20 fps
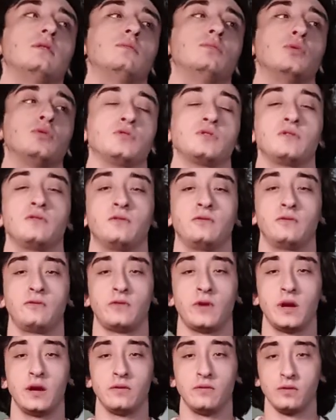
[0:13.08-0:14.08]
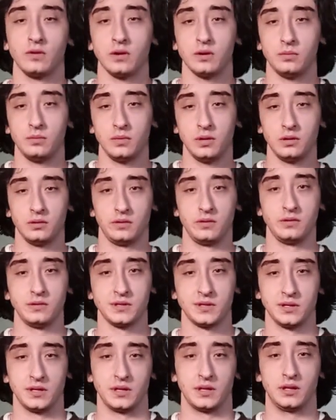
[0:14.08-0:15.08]
most favorite
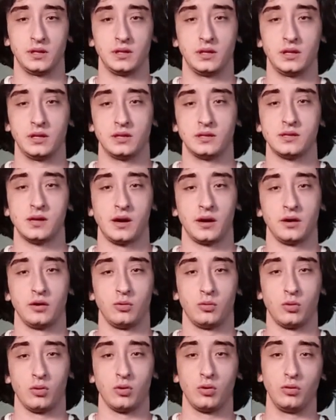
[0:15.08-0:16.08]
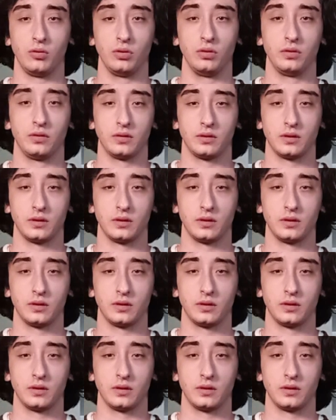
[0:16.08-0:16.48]
meals in the entire world.